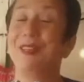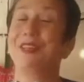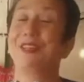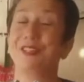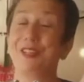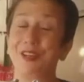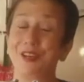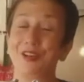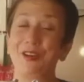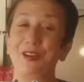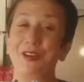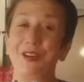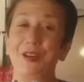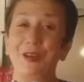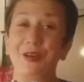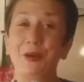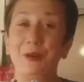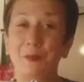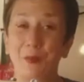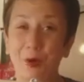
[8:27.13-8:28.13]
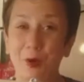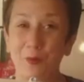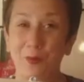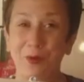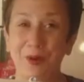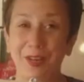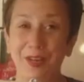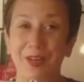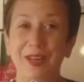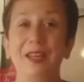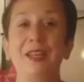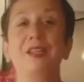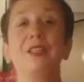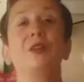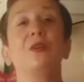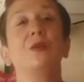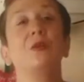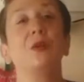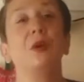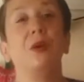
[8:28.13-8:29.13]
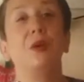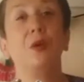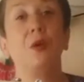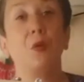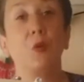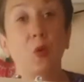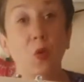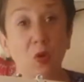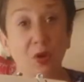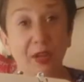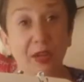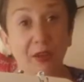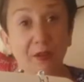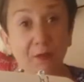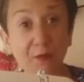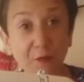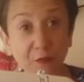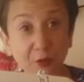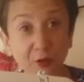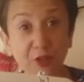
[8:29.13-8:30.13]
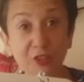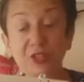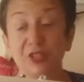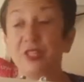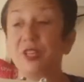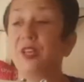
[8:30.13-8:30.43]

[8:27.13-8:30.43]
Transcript: So ballpoint needle, walking foot,